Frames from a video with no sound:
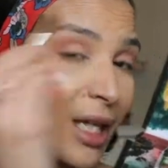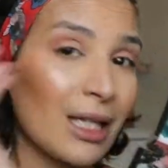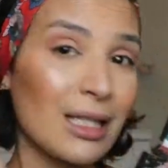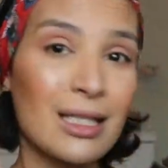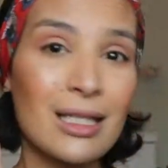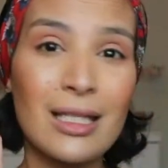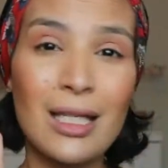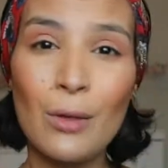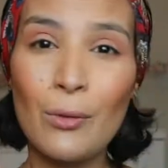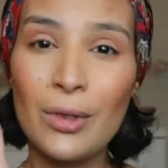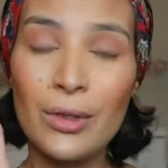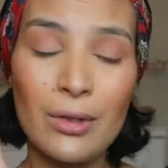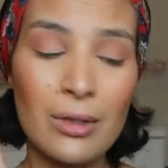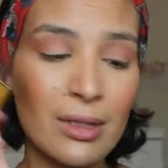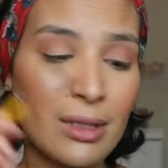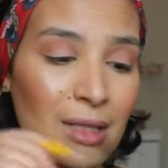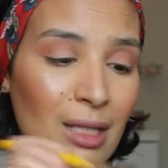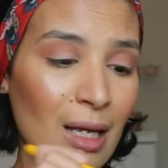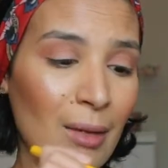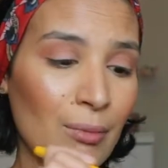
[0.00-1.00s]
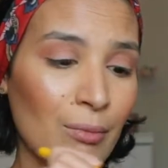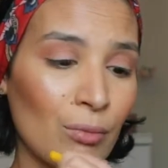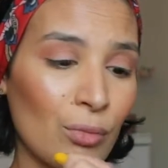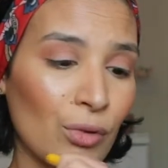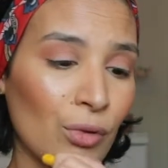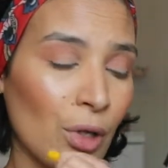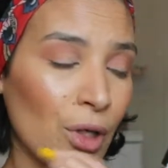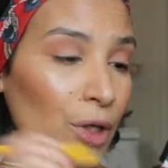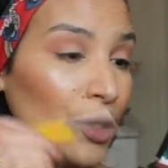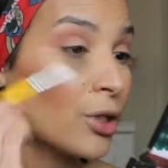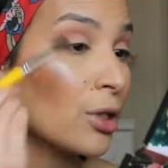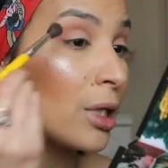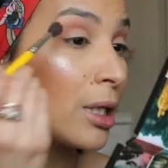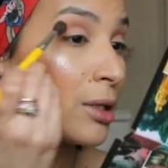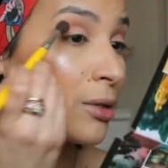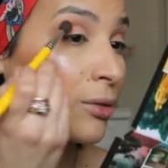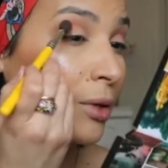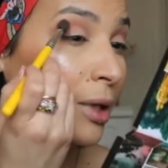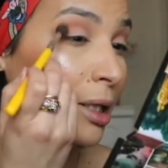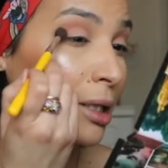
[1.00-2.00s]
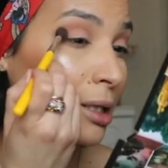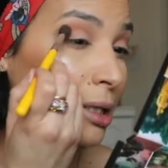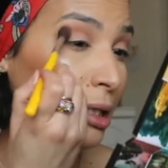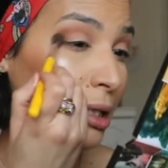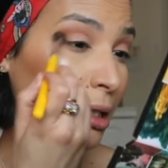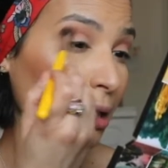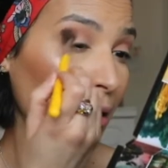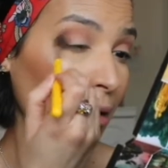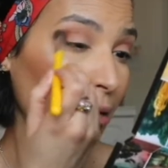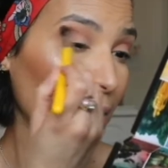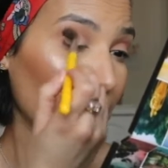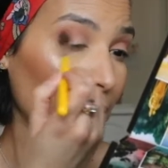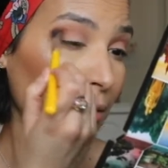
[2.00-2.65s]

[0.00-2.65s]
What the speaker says: Still with the same brush, as you can see.